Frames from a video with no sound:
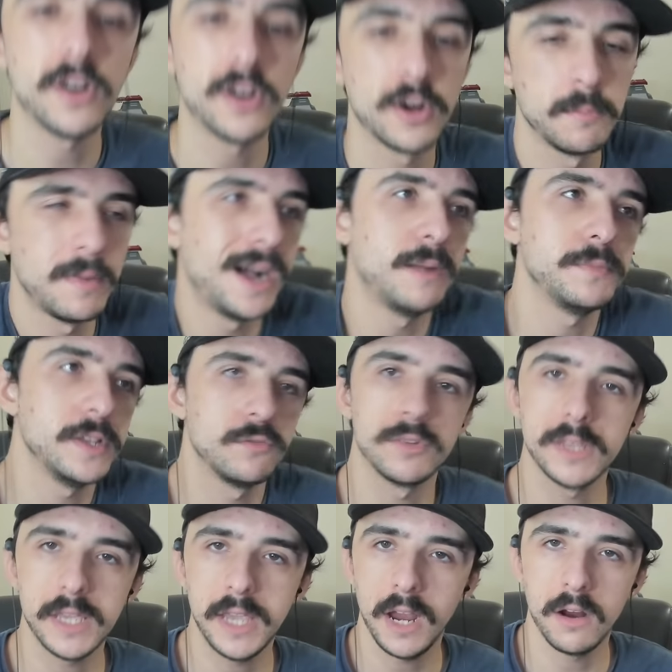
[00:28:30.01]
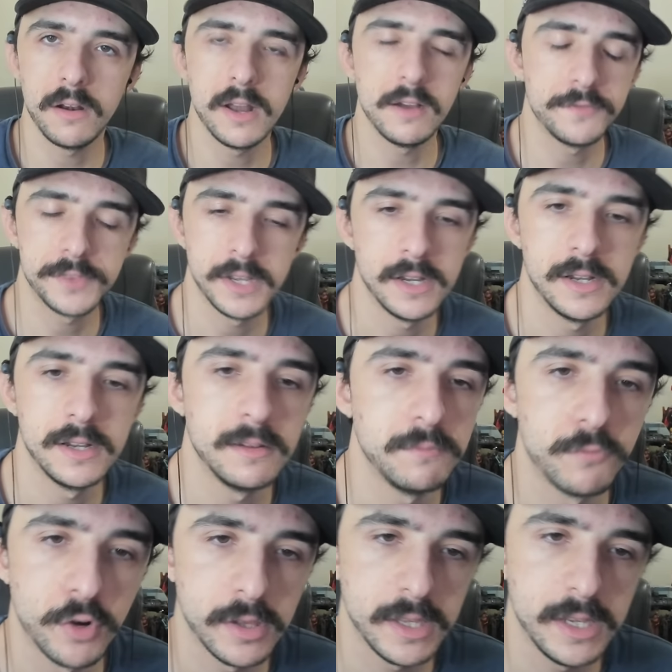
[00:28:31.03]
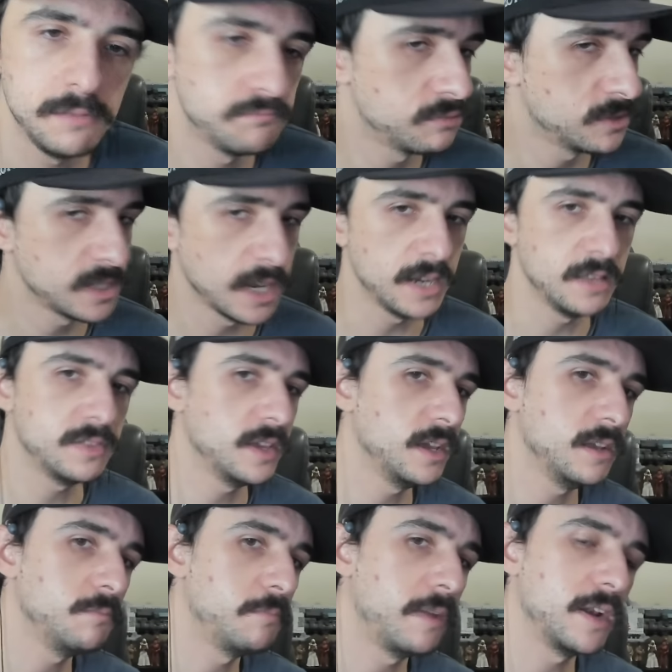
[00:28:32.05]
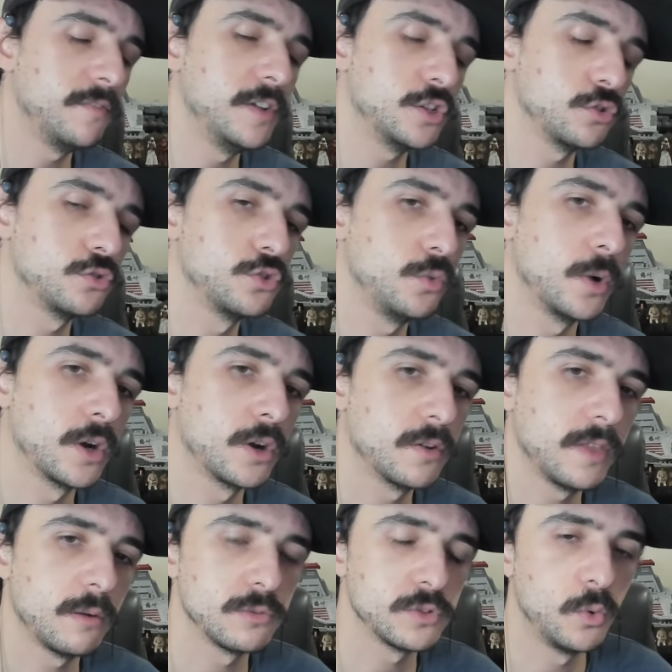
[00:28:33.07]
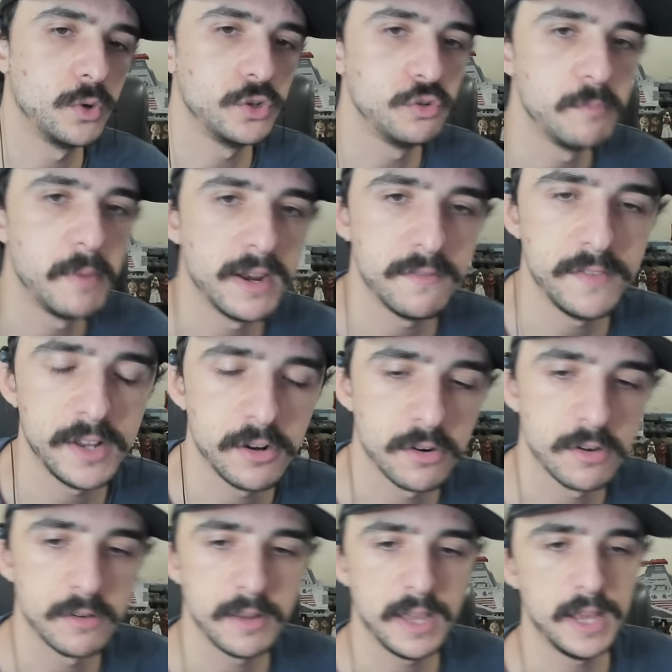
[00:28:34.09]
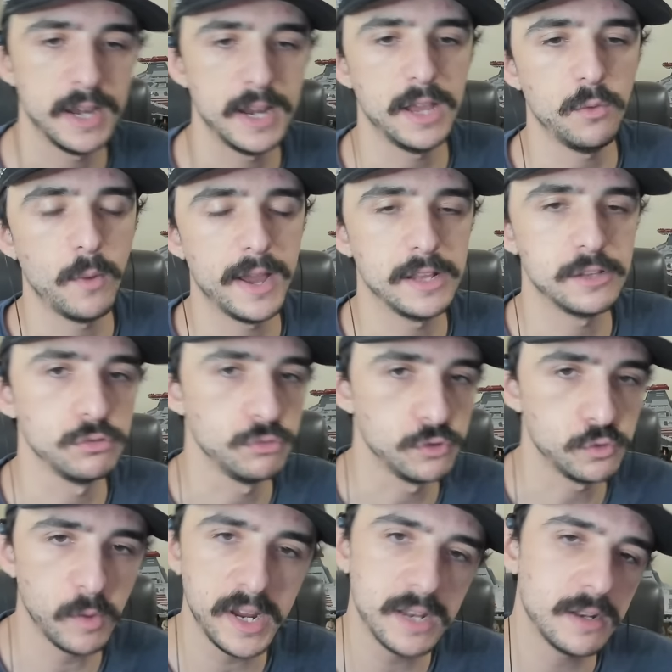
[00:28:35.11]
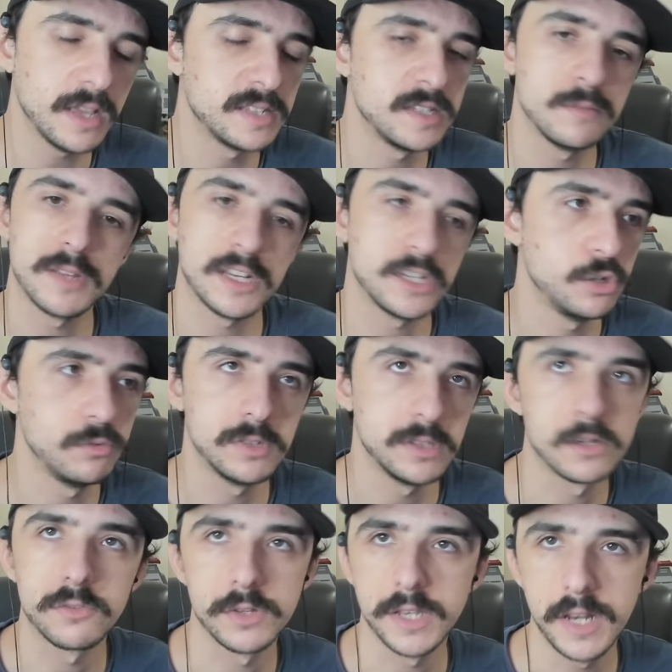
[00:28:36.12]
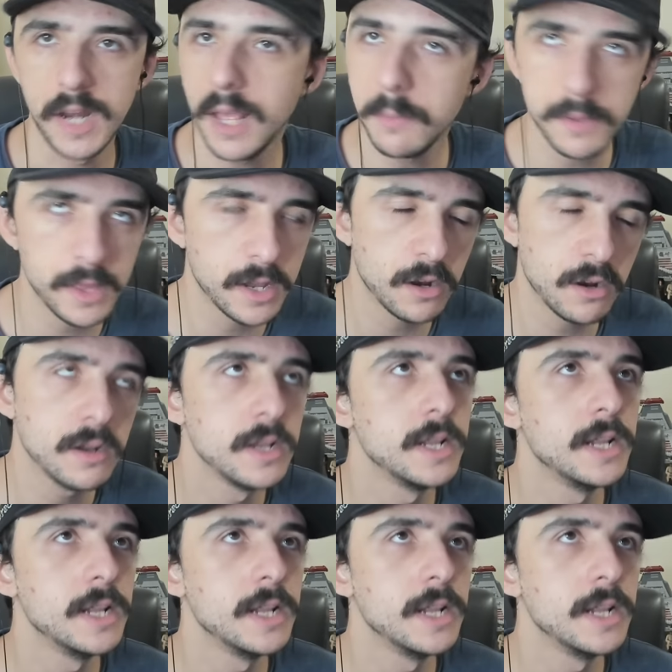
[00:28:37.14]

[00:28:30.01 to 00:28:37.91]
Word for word: Her mom didn't really care enough to really say anything beneficial to her that was going to benefit her in a way to lose weight. It seems like she was literally enabling her.